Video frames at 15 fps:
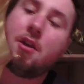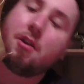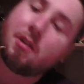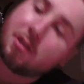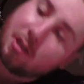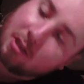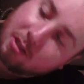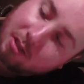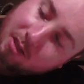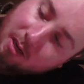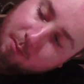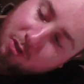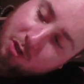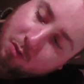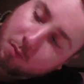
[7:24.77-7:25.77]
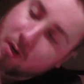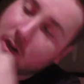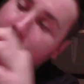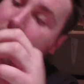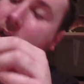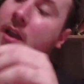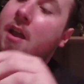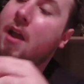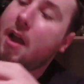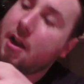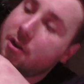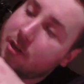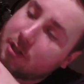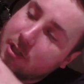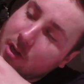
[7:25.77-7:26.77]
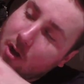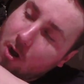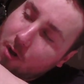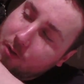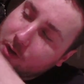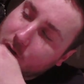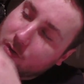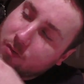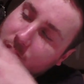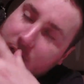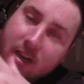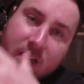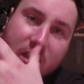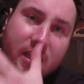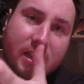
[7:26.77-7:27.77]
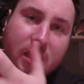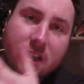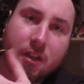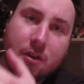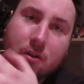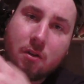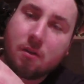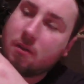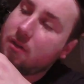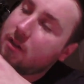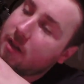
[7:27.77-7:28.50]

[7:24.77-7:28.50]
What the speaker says: You can see the stems just run along. And you can see all the crinkly little